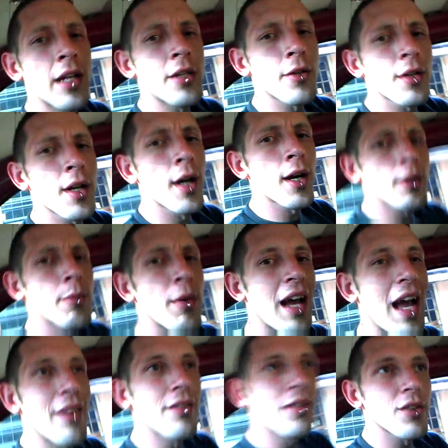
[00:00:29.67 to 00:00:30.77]
your car but
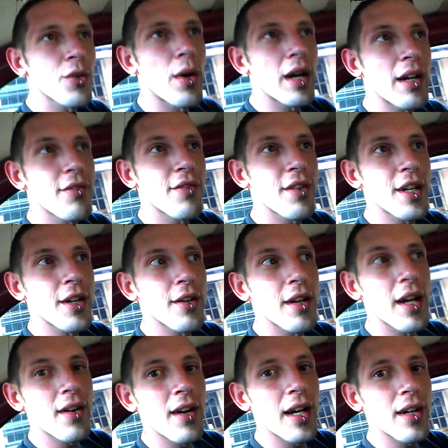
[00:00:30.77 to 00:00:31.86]
haven't quite figured
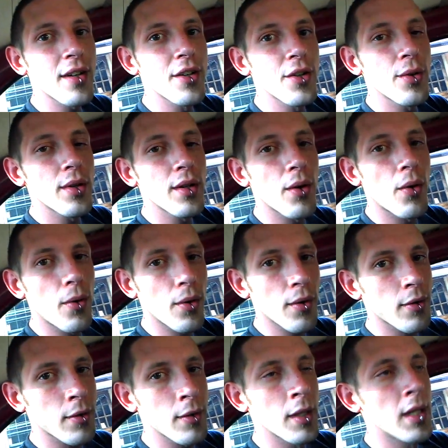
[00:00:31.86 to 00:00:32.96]
out how to do it,
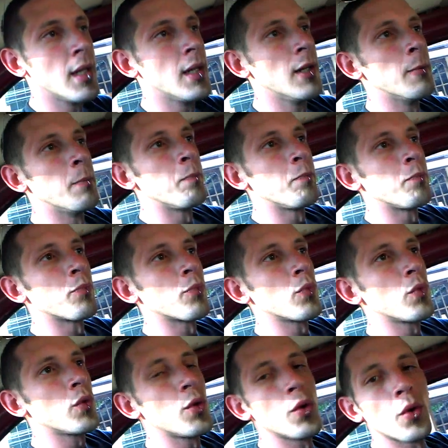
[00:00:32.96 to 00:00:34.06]
or
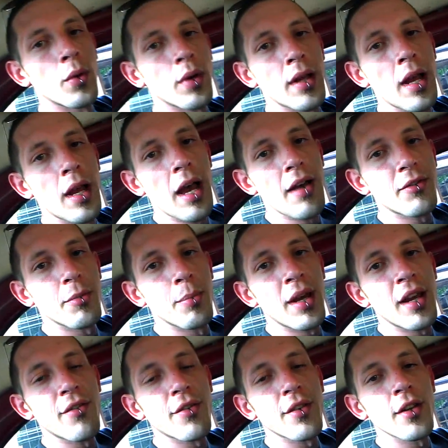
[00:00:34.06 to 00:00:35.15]
you don't want to have to pay
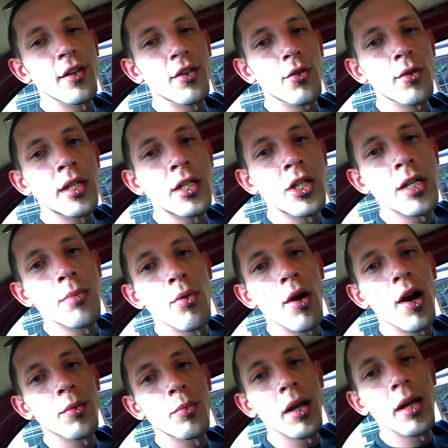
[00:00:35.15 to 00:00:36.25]
for that 3G
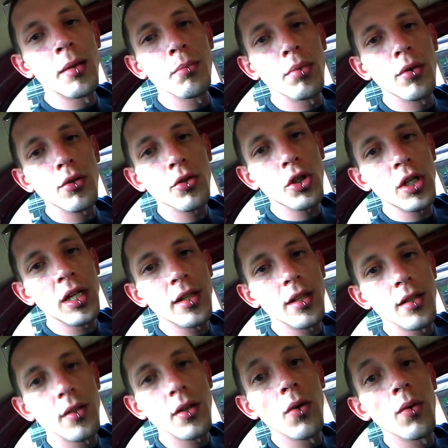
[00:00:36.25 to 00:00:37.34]
broadband bullshit
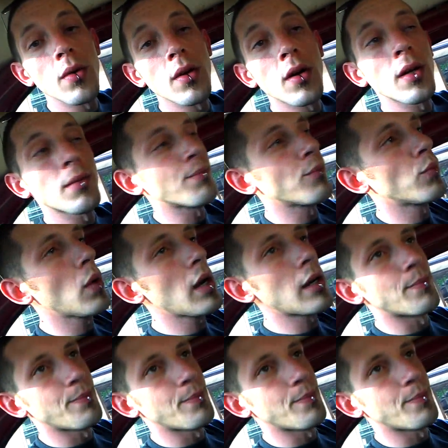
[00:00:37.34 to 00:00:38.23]
that's going on. Well,